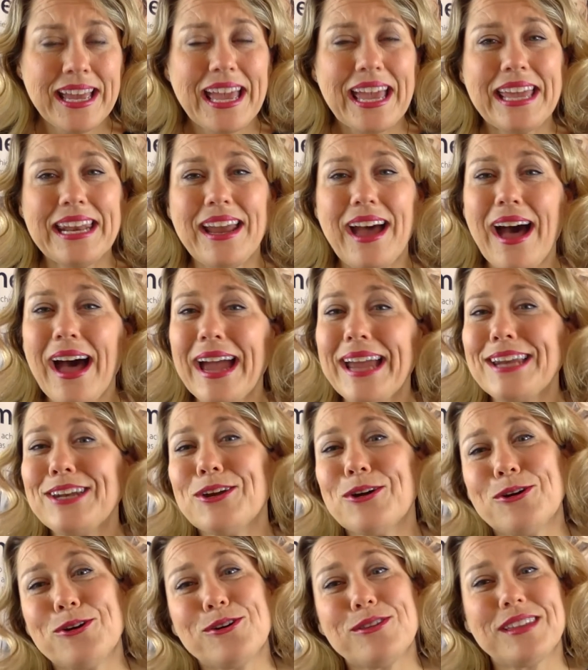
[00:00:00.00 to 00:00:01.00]
And I
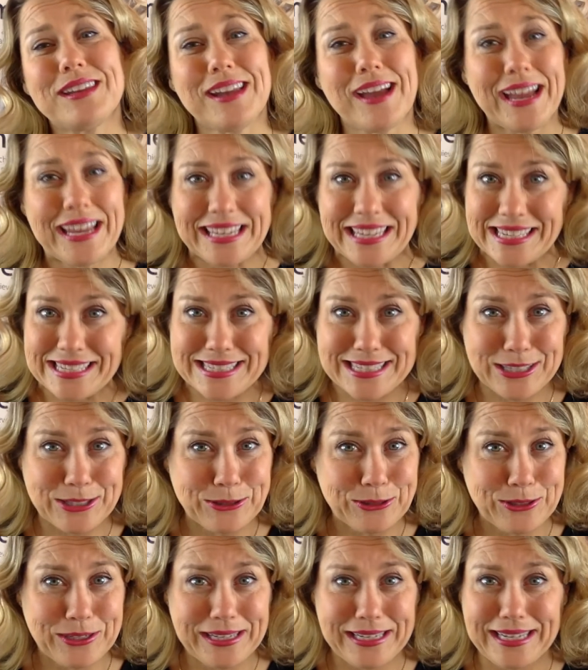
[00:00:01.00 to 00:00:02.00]
know the Nike
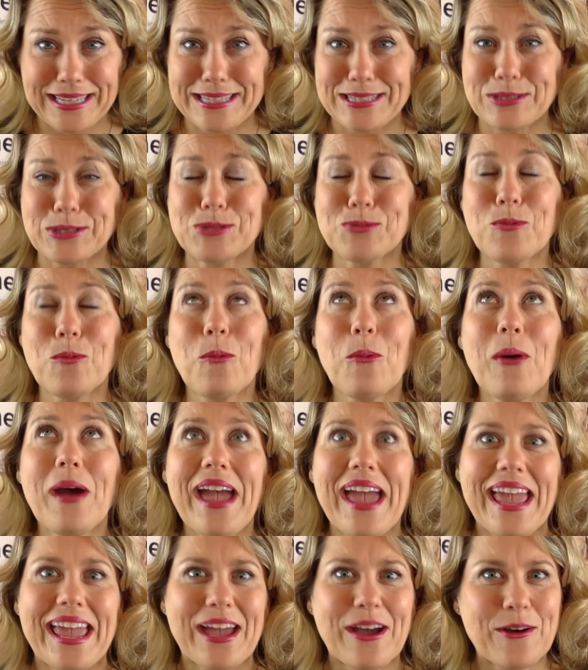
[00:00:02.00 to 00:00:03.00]
slogan is
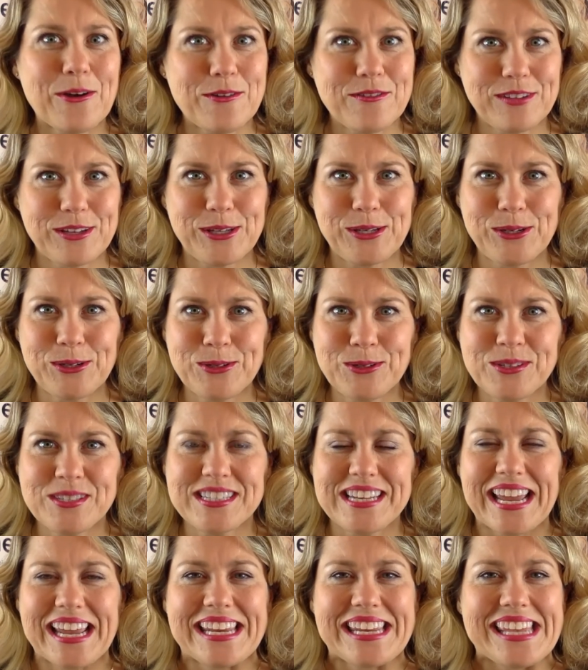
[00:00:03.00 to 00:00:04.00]
way
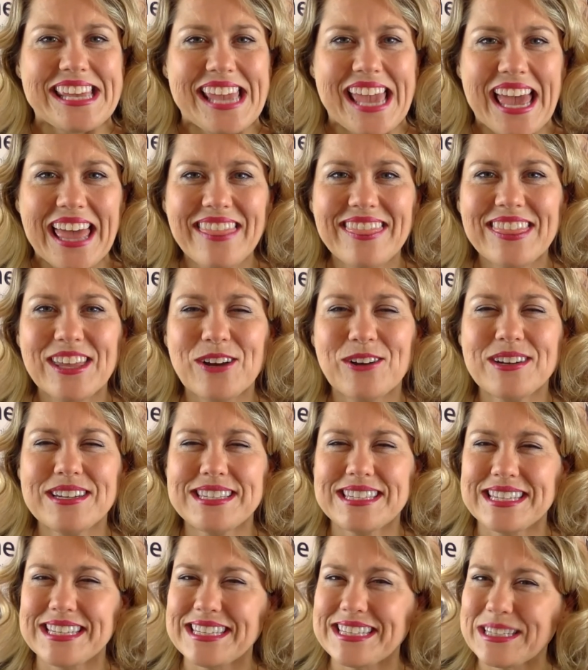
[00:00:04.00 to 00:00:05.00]
overused, and yet there
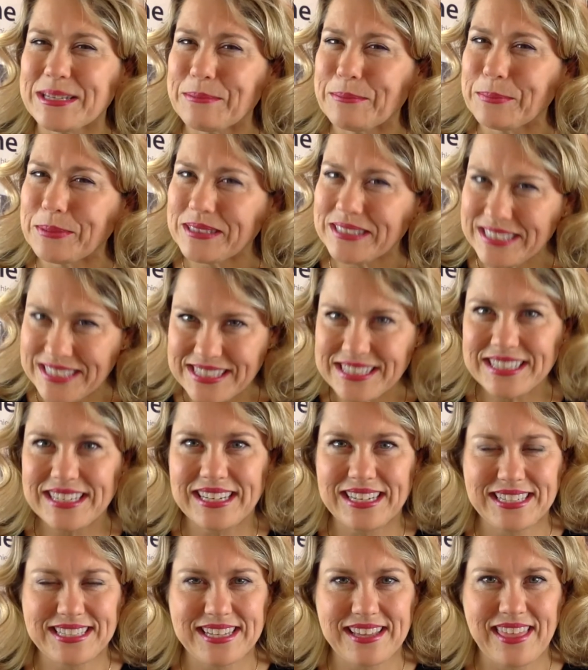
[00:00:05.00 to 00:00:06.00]
is a
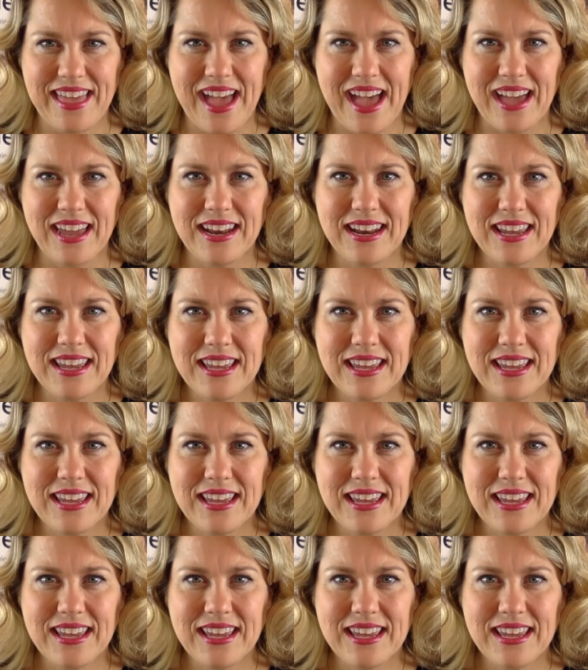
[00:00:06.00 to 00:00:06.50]
simplicity to that.